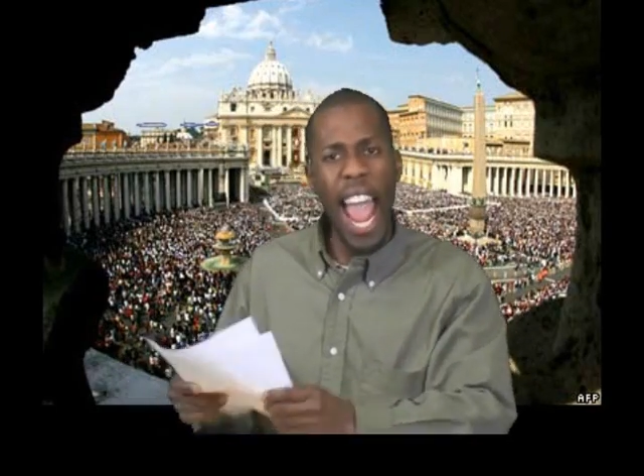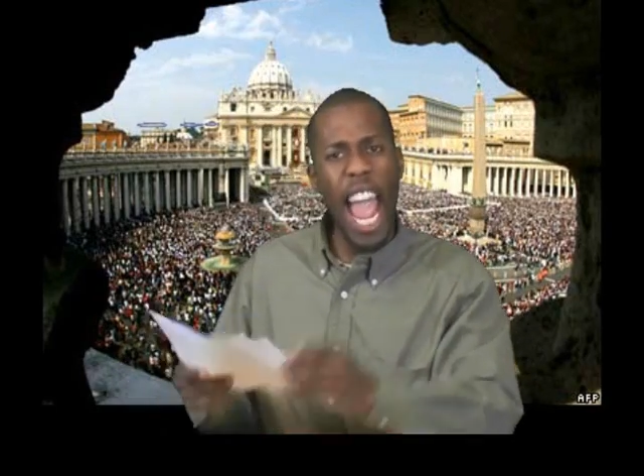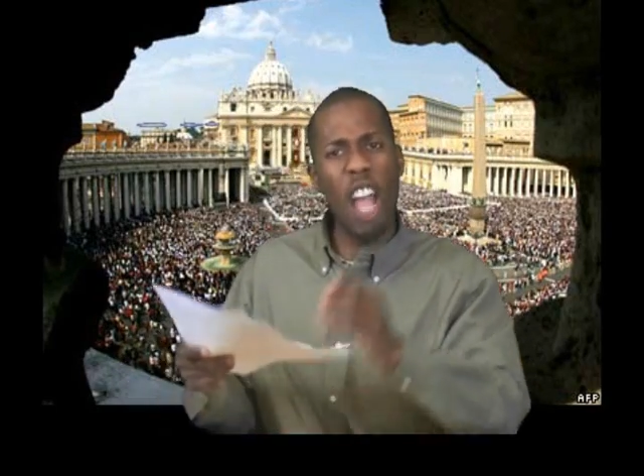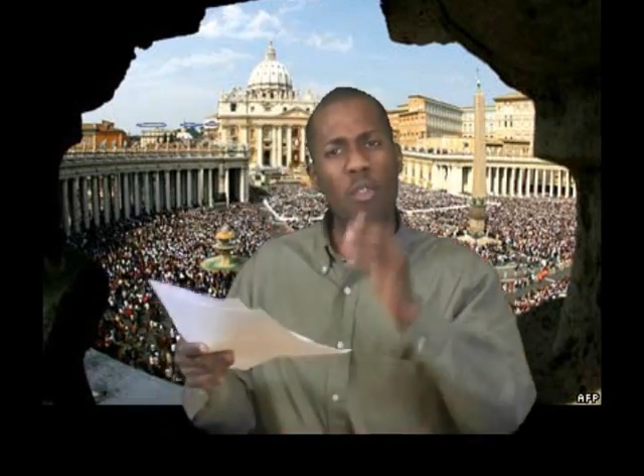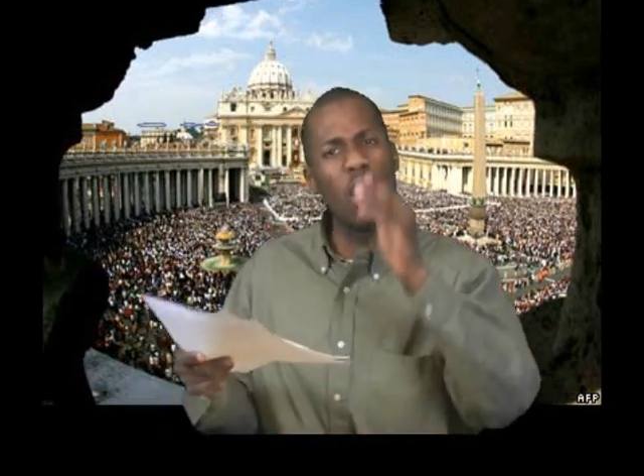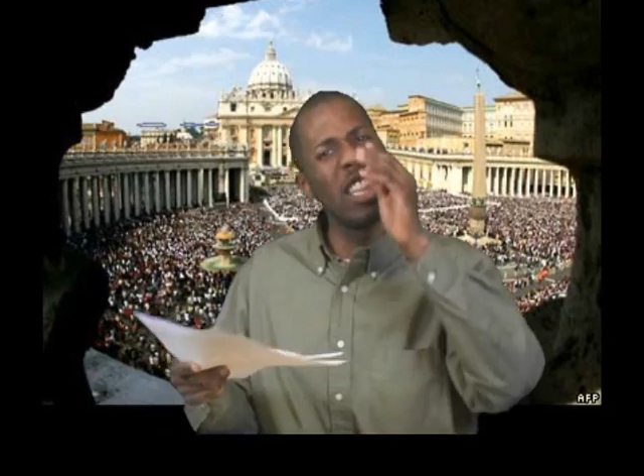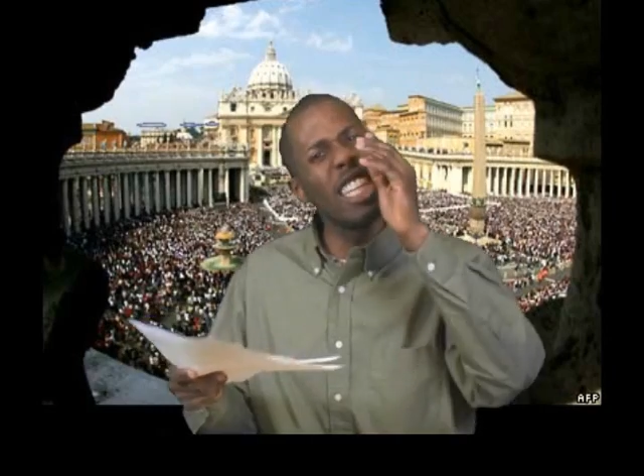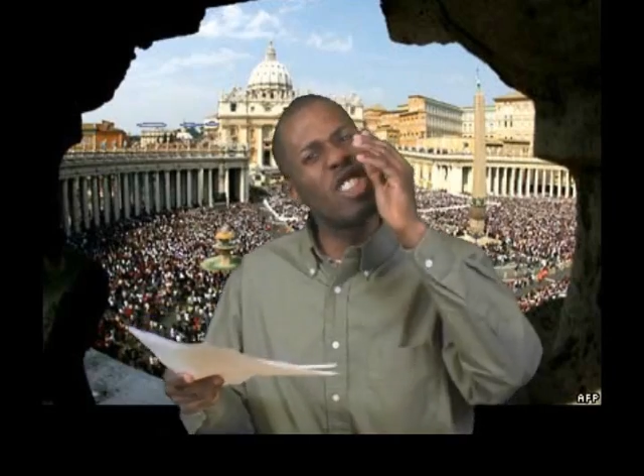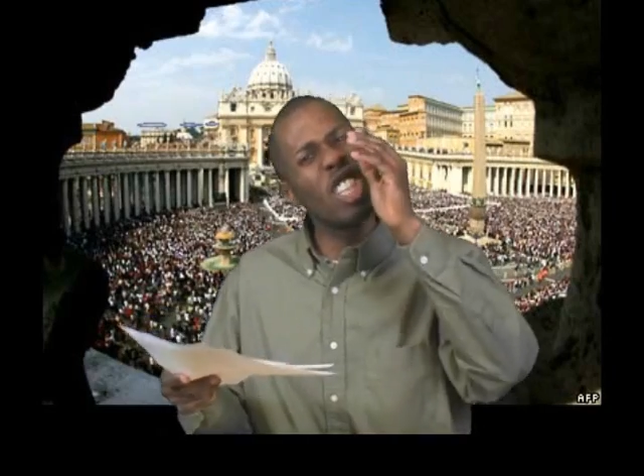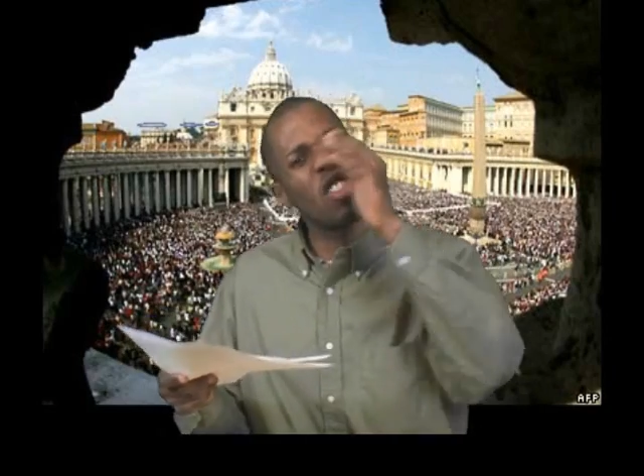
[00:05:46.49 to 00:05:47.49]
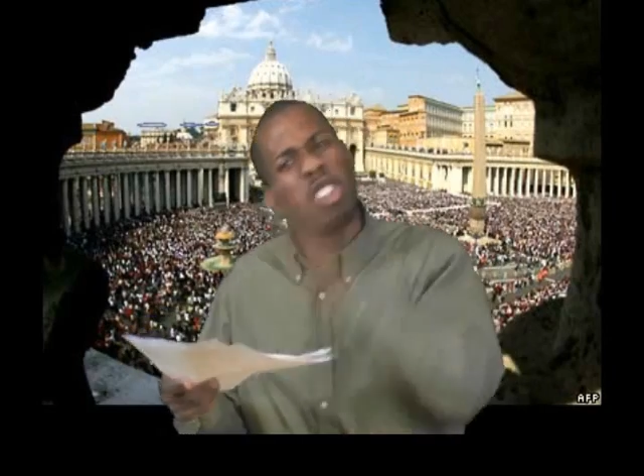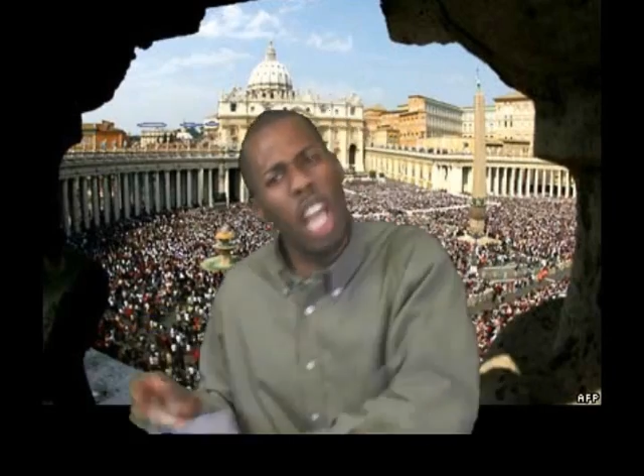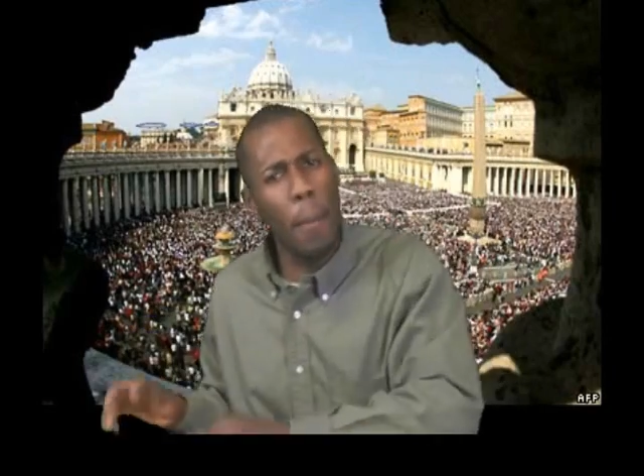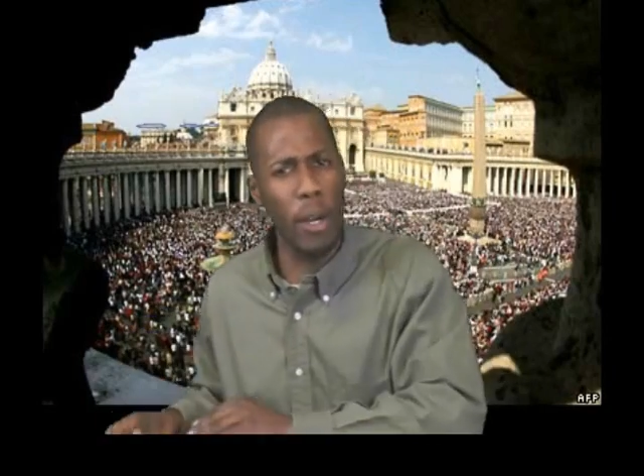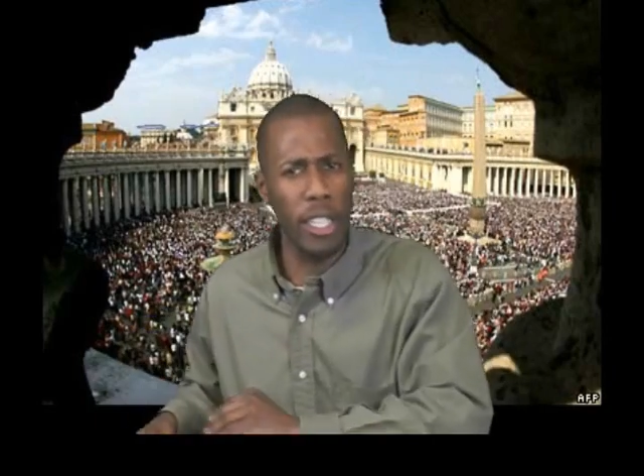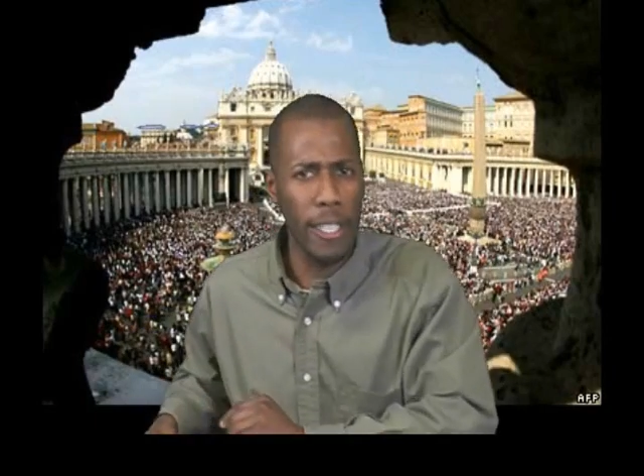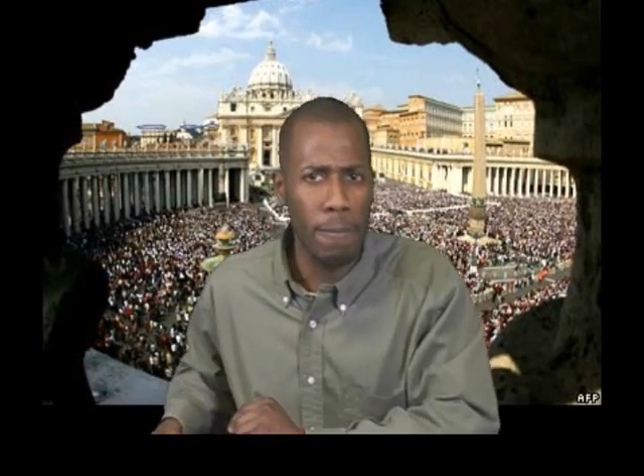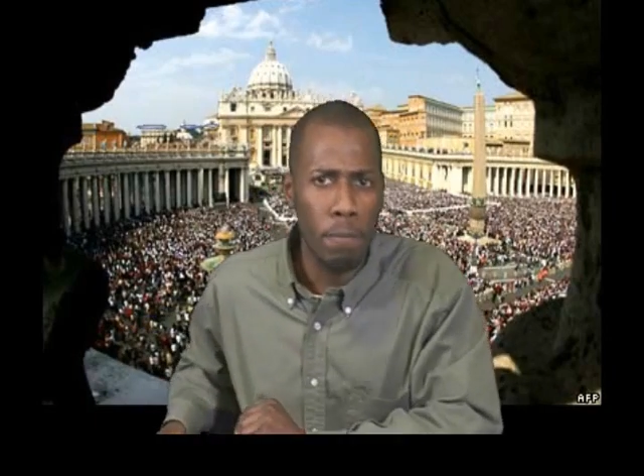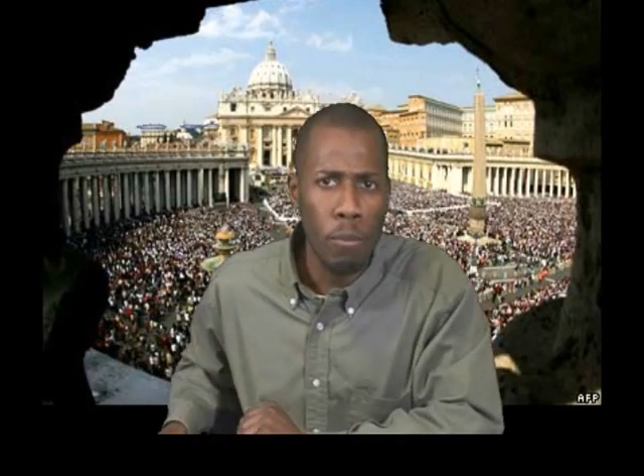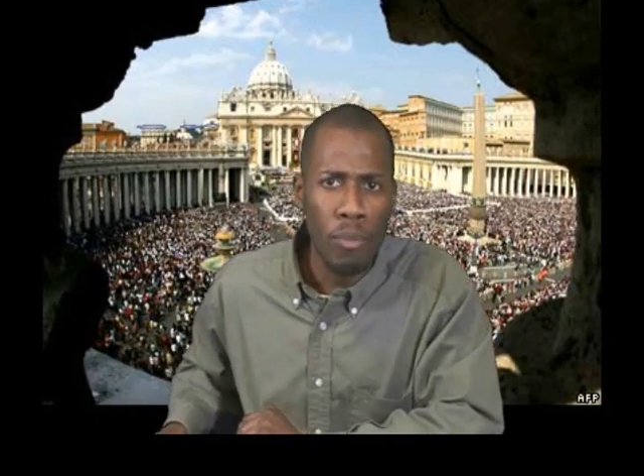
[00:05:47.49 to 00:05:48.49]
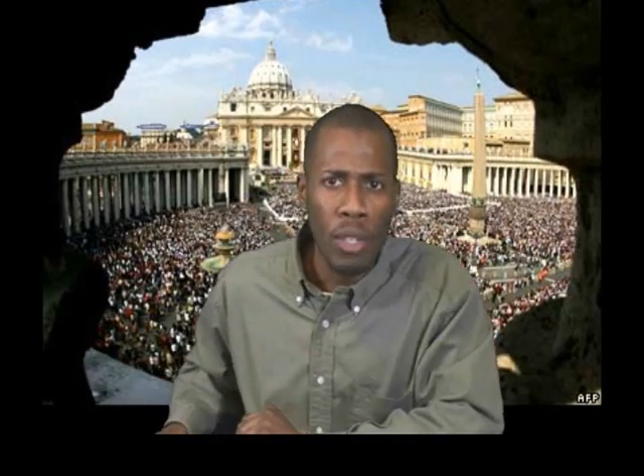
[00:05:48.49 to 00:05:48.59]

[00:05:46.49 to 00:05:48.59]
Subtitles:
and religious liberty.